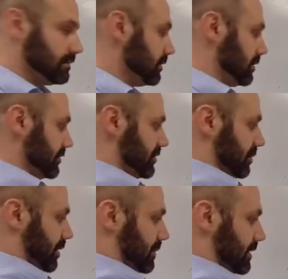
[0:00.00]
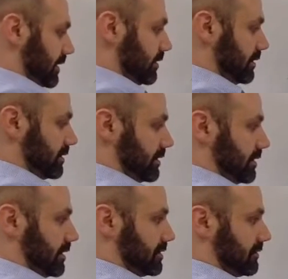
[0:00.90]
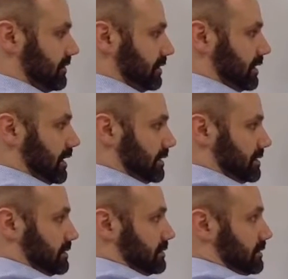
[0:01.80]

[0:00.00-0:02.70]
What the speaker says: Notice they're perpendicular to the electric field lines.